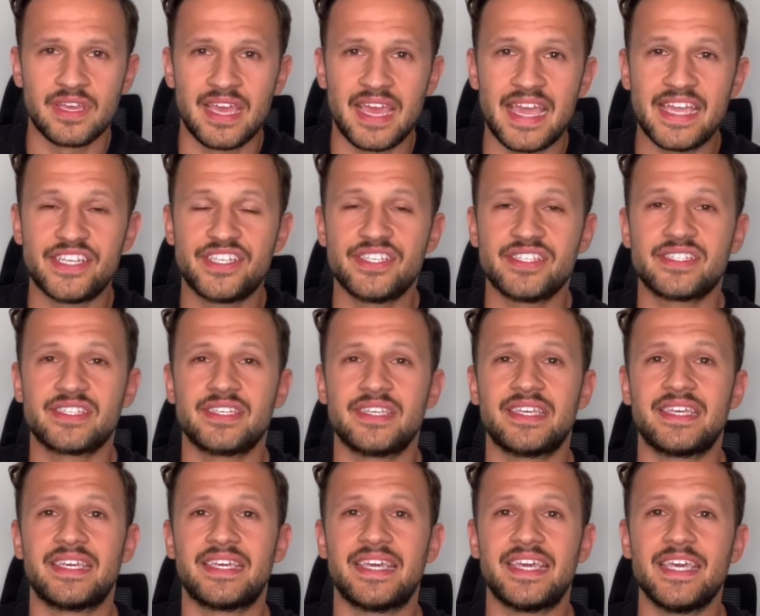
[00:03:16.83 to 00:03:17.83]
It just
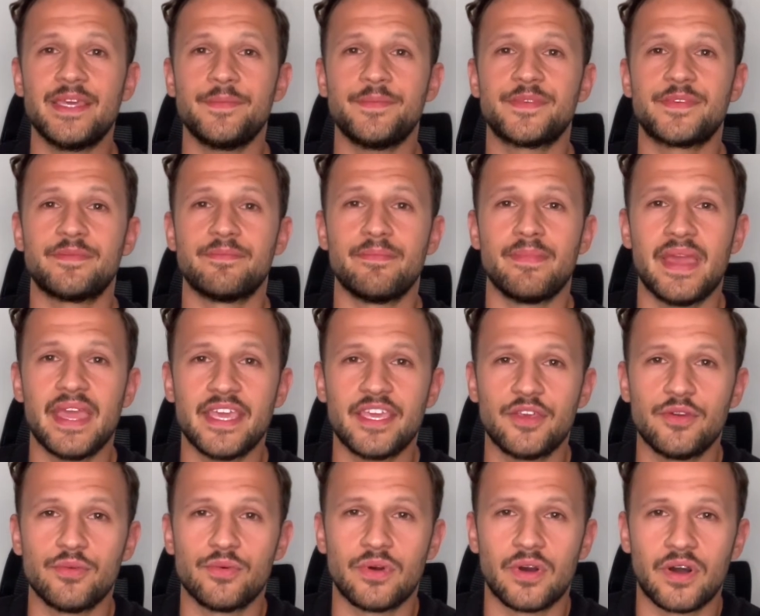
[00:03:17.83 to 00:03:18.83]
keeps make
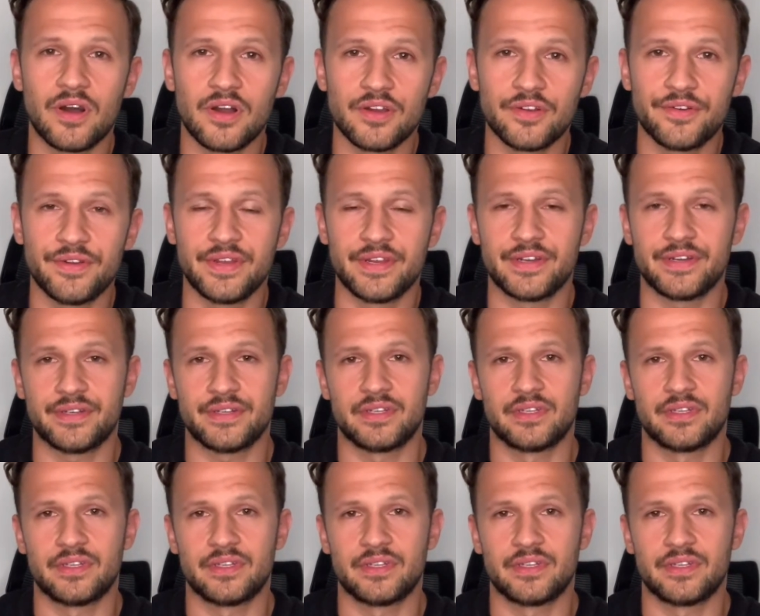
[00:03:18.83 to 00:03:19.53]
you hungrier.